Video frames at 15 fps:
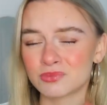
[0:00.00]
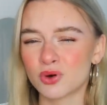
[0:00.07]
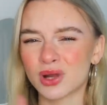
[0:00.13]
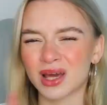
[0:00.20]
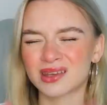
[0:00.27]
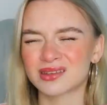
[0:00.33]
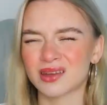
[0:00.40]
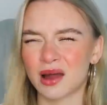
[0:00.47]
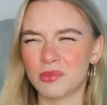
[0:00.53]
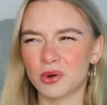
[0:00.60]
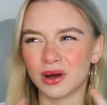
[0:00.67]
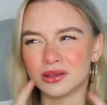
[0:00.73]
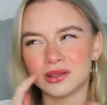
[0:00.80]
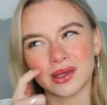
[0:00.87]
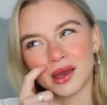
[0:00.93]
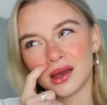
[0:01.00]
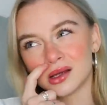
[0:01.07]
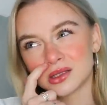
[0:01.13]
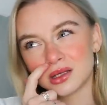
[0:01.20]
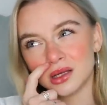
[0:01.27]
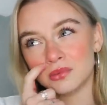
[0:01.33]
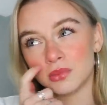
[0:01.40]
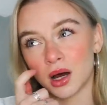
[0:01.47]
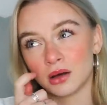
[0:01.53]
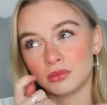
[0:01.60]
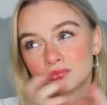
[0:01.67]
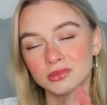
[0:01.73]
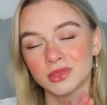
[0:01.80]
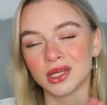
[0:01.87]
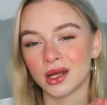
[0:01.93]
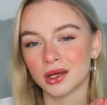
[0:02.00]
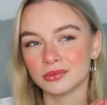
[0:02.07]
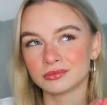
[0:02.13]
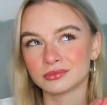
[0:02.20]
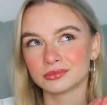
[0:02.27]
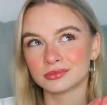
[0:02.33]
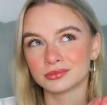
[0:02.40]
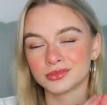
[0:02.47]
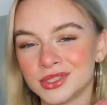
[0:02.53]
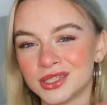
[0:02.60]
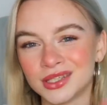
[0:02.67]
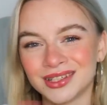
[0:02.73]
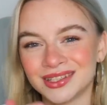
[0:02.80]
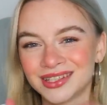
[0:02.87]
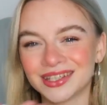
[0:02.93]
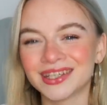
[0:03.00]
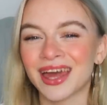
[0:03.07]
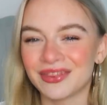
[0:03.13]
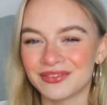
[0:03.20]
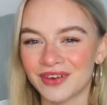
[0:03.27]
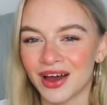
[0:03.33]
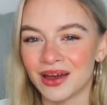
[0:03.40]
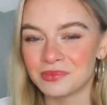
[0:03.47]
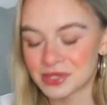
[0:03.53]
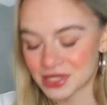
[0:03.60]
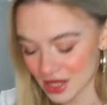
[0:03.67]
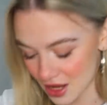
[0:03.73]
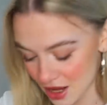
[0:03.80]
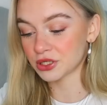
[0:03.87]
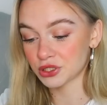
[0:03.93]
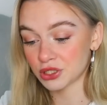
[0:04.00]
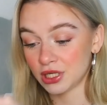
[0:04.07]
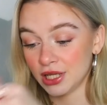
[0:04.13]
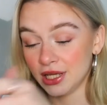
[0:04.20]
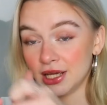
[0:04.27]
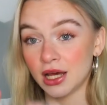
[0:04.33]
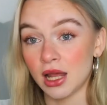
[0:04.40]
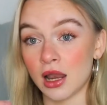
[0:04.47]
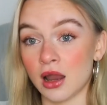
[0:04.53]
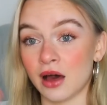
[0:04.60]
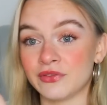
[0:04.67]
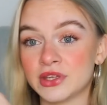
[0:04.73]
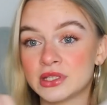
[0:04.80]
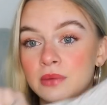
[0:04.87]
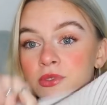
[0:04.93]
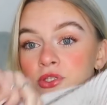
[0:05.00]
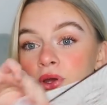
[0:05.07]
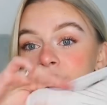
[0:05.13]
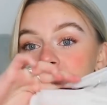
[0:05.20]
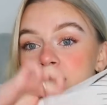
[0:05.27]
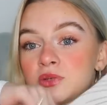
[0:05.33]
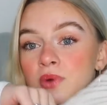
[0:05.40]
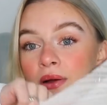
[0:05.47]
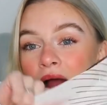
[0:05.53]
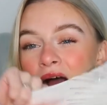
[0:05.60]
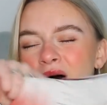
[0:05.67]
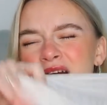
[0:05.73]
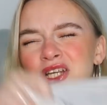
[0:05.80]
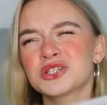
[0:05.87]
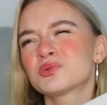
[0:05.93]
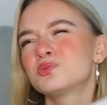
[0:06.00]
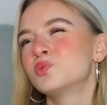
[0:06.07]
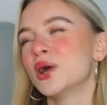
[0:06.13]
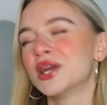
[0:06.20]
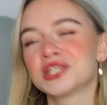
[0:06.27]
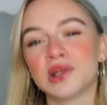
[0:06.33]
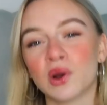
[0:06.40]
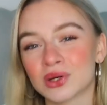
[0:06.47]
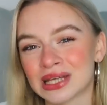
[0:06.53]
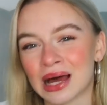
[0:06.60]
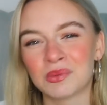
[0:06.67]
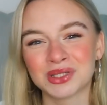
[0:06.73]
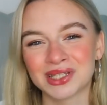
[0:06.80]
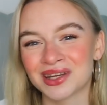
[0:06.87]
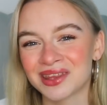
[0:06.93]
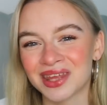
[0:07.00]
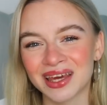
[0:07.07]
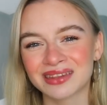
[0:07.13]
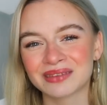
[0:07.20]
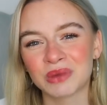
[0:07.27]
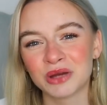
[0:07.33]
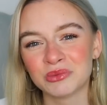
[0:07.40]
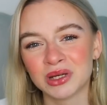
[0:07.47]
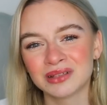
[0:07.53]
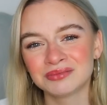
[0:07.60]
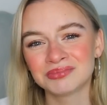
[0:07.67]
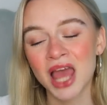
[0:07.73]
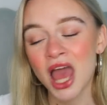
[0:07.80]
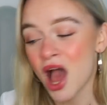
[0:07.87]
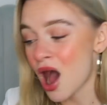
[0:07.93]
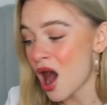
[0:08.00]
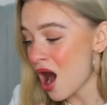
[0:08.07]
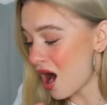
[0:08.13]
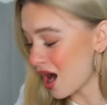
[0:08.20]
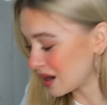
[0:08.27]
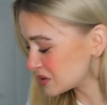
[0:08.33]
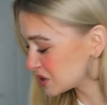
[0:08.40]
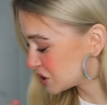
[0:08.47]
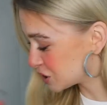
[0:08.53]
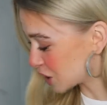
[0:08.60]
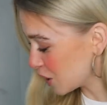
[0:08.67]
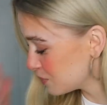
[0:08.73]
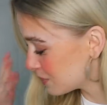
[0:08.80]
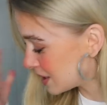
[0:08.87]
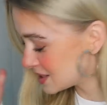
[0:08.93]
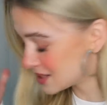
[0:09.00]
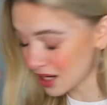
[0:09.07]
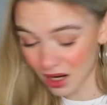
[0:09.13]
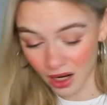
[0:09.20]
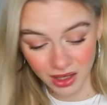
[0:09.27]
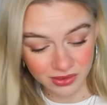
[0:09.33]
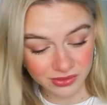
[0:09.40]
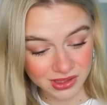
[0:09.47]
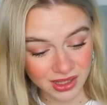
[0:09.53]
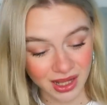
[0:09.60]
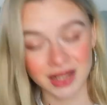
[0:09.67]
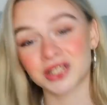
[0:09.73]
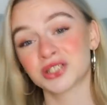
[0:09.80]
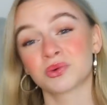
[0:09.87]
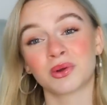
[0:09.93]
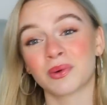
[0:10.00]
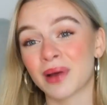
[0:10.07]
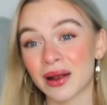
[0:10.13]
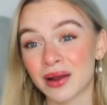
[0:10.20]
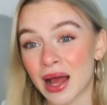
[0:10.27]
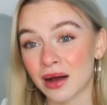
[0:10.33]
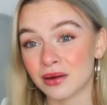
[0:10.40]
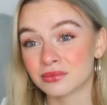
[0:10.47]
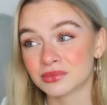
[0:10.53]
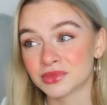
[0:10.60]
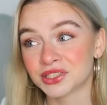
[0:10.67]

More like cyber Y2K actually but you know. You, you get the vibes. I literally love this. I'm so excited to wear it out. I just wish lockdown wasn't a thing at the moment. I have so many sick clothes and I just want to wear it out.